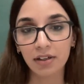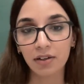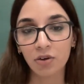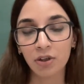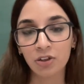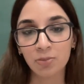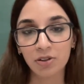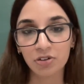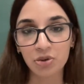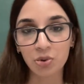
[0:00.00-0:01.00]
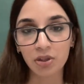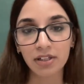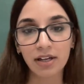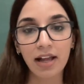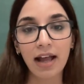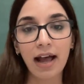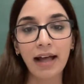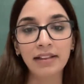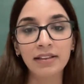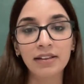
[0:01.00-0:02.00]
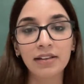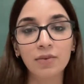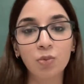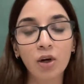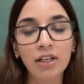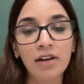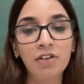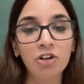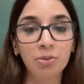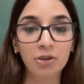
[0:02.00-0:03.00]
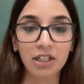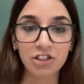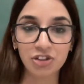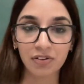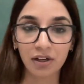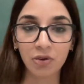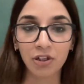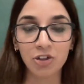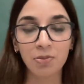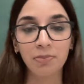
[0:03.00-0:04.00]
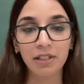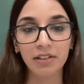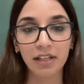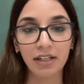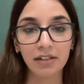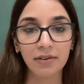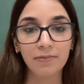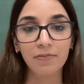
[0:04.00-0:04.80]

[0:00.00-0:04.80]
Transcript: going to be stored, and what level of protections are going to be maintained.